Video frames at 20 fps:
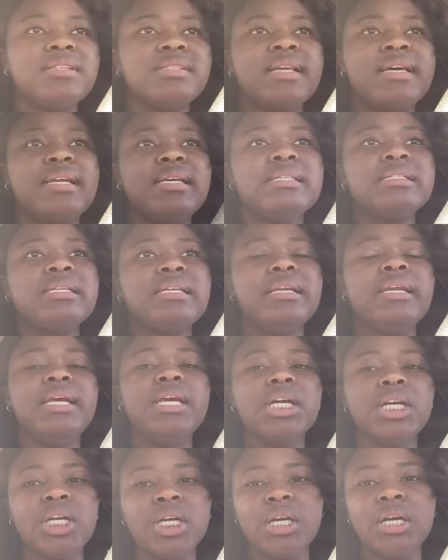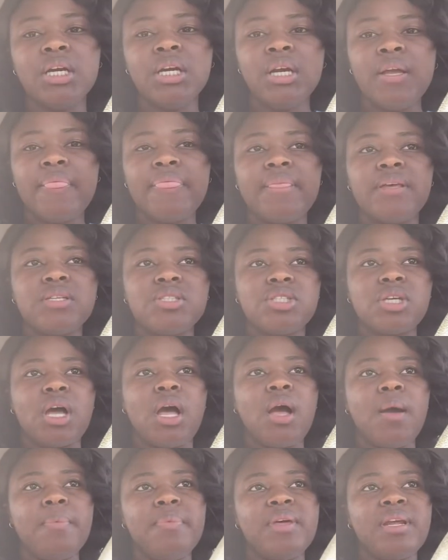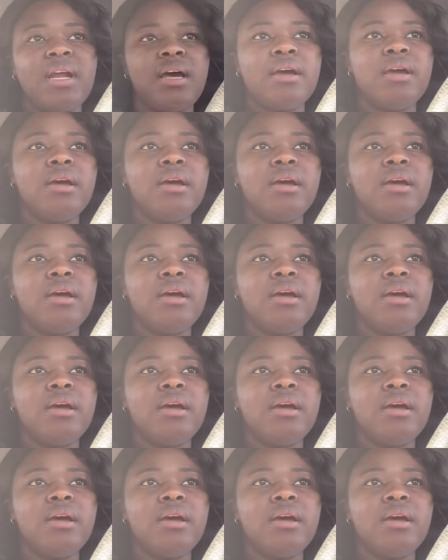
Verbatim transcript: that is near the job that I